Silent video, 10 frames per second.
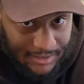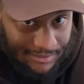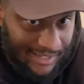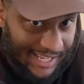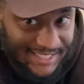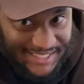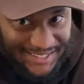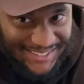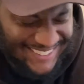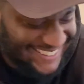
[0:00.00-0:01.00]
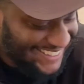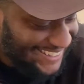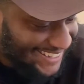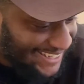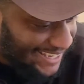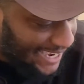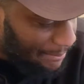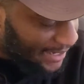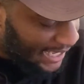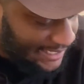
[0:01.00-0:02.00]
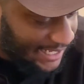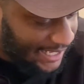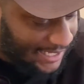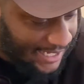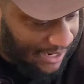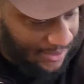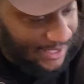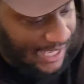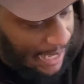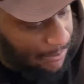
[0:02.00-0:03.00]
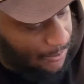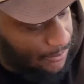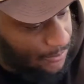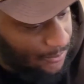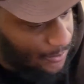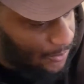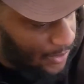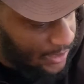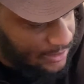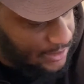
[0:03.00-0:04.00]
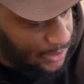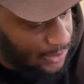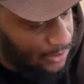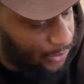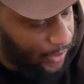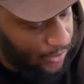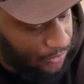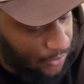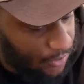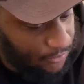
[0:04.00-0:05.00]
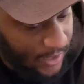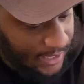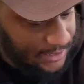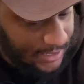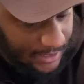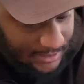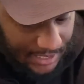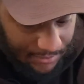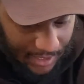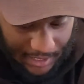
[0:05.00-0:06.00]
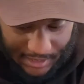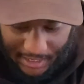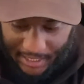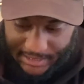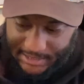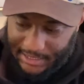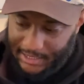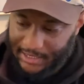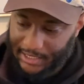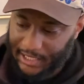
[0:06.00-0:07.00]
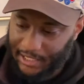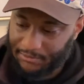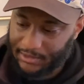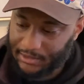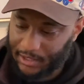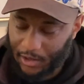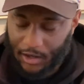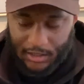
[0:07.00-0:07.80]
of last year. But I did good. I only copped 1, 2, 3, 4, 5, 6, 7, 8, 9, 10, 11. Oh,